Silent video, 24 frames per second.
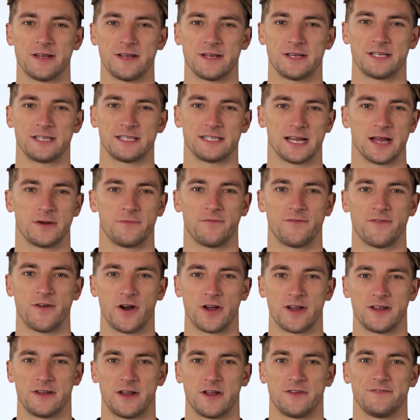Step
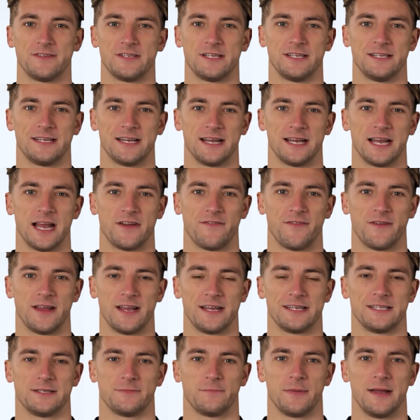5. After the
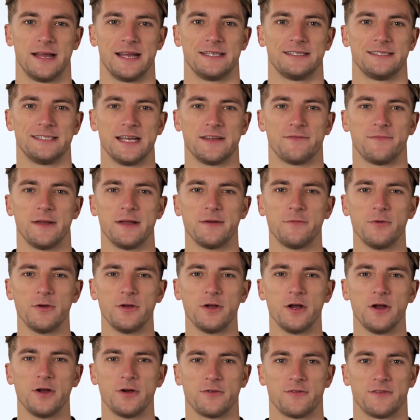decaffeinated beans have been
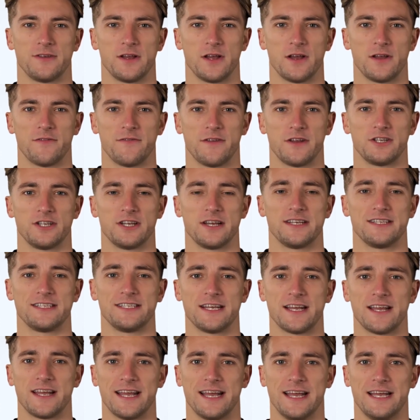removed, the
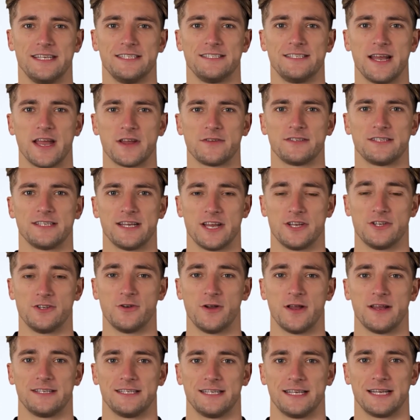GCE is now
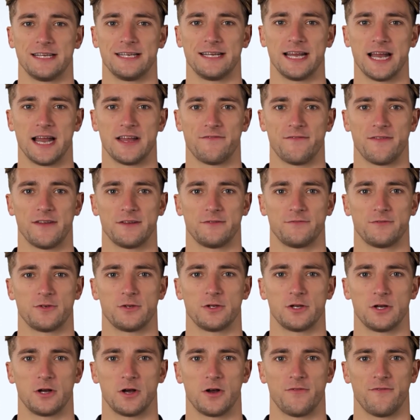saturated in caffeine from
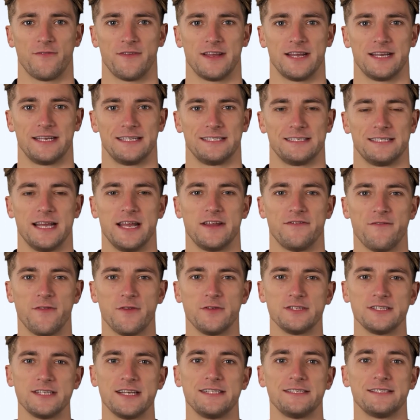the coffee and is therefore
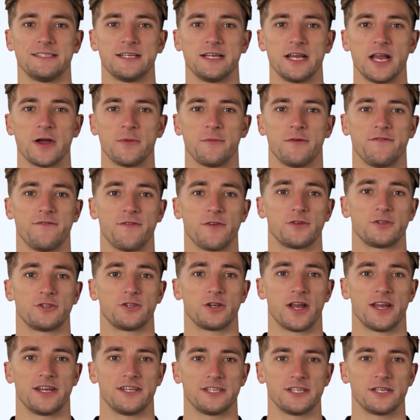sent to carbon
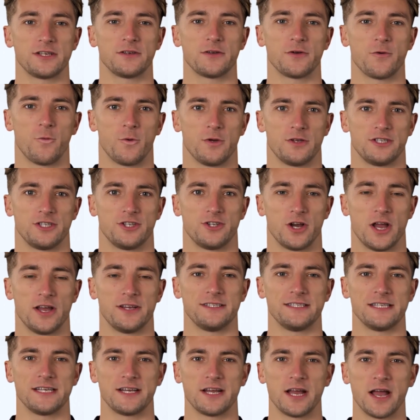filtration, which
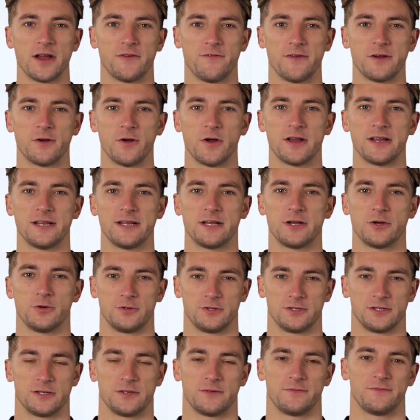traps the carbon
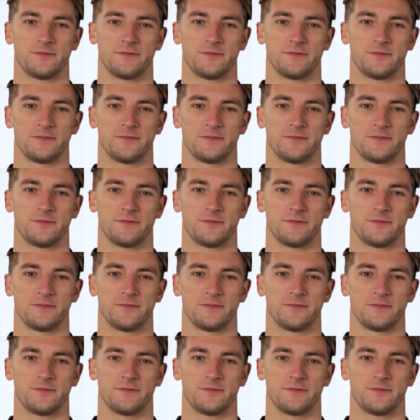molecules.